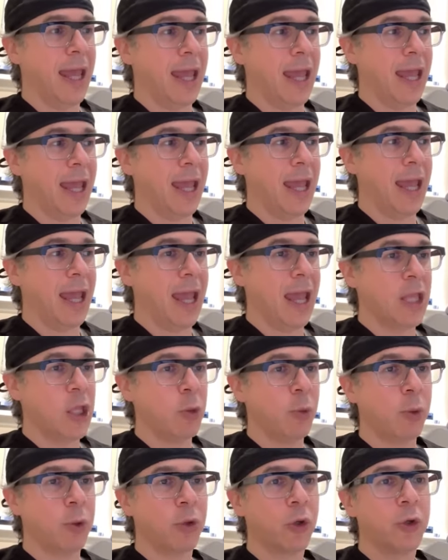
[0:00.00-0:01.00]
and you will
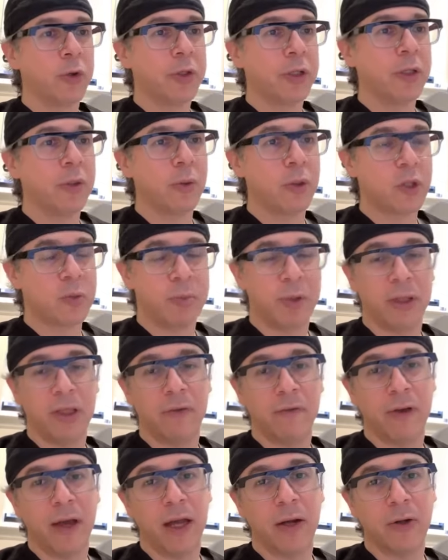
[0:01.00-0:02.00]
continue to spread the
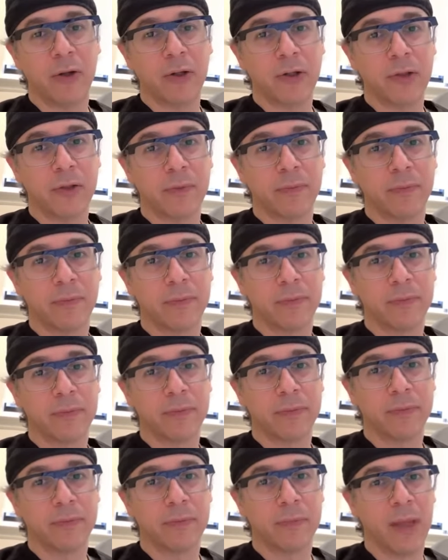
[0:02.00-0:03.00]
virus
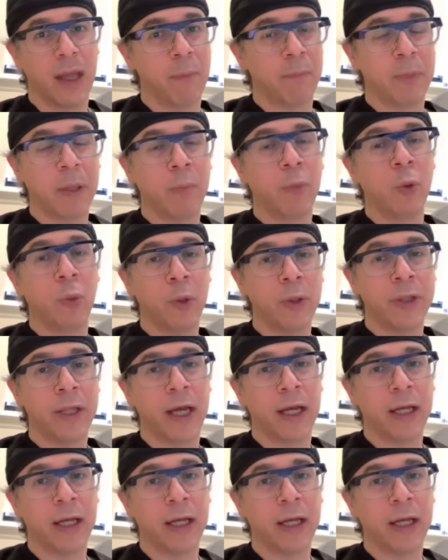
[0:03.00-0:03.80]
and people will die.